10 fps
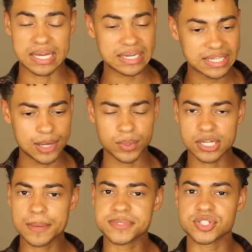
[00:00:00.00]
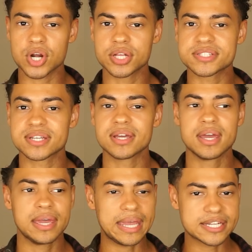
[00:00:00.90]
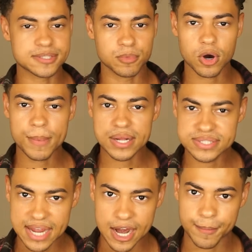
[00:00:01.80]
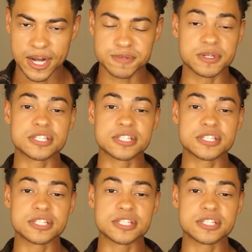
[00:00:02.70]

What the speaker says: And again, when it comes to Darlington, it's more about tire management.